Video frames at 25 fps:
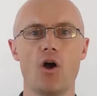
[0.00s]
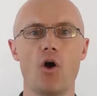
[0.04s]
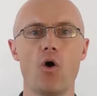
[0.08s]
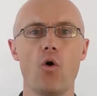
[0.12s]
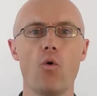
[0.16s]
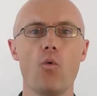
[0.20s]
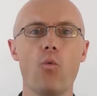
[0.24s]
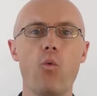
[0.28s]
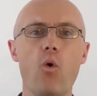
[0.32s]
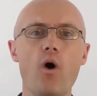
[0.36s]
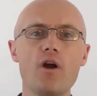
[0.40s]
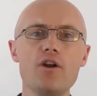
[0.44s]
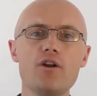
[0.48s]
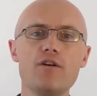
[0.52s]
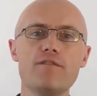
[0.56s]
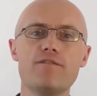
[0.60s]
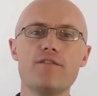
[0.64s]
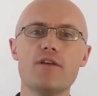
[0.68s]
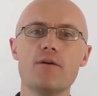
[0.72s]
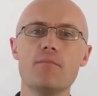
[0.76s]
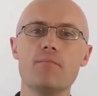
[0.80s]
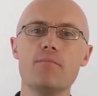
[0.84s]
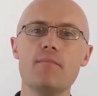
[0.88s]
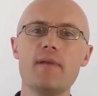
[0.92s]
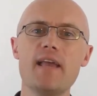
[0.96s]
One of
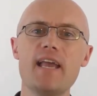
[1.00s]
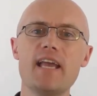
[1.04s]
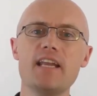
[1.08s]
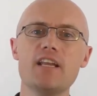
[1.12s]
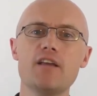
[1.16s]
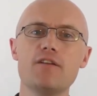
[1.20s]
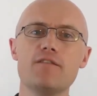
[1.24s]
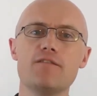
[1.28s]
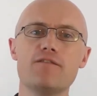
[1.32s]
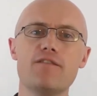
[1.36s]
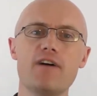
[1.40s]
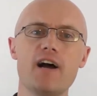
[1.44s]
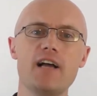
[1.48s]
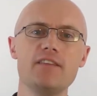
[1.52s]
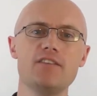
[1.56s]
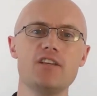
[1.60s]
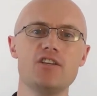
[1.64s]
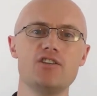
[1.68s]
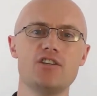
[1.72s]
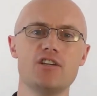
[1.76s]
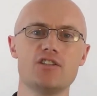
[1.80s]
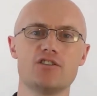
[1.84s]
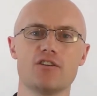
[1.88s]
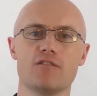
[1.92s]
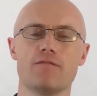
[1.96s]
the main
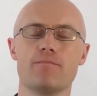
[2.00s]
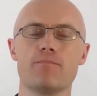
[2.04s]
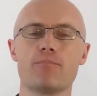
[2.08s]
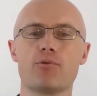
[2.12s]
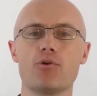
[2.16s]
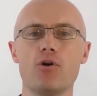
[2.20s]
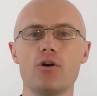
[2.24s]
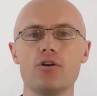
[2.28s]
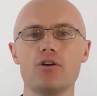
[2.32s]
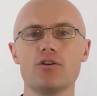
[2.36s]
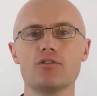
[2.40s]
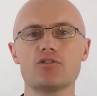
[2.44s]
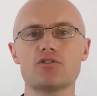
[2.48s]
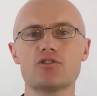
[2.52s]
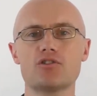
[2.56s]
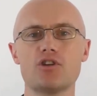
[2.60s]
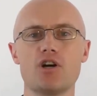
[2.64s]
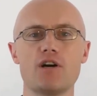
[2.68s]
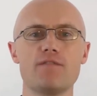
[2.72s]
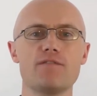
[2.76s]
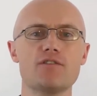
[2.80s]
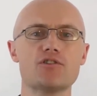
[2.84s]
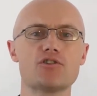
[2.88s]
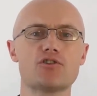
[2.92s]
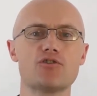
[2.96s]
advantages of product
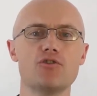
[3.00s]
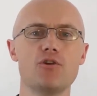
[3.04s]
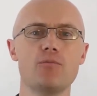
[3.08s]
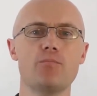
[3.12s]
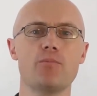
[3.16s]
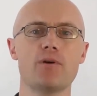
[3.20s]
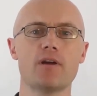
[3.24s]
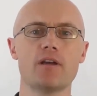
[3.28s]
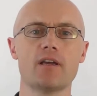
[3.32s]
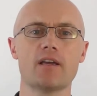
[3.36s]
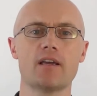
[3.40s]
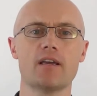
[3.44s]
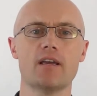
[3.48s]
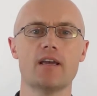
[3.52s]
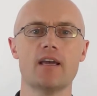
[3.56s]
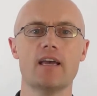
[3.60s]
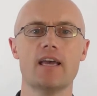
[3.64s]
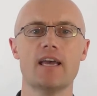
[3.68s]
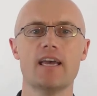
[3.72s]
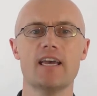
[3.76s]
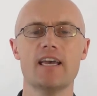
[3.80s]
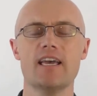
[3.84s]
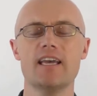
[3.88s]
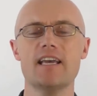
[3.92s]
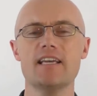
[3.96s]
service grouping
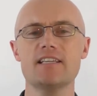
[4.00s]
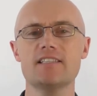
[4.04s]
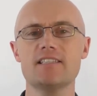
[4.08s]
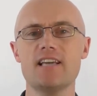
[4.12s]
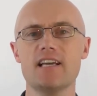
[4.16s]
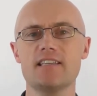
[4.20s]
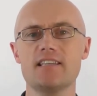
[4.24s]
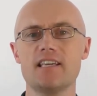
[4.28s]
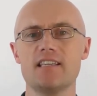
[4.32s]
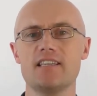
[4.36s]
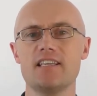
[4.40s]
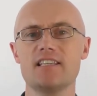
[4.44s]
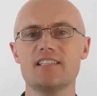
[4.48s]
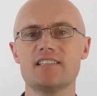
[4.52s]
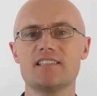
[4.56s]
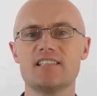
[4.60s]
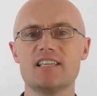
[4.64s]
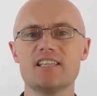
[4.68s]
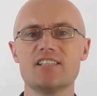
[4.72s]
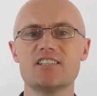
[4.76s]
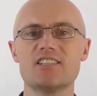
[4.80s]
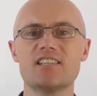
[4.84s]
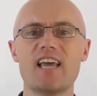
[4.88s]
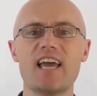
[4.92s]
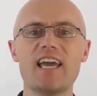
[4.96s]
is that it is
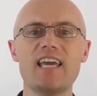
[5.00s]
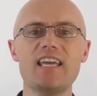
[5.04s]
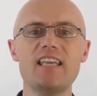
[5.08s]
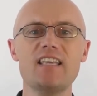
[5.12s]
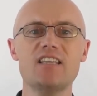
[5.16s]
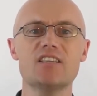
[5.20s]
designed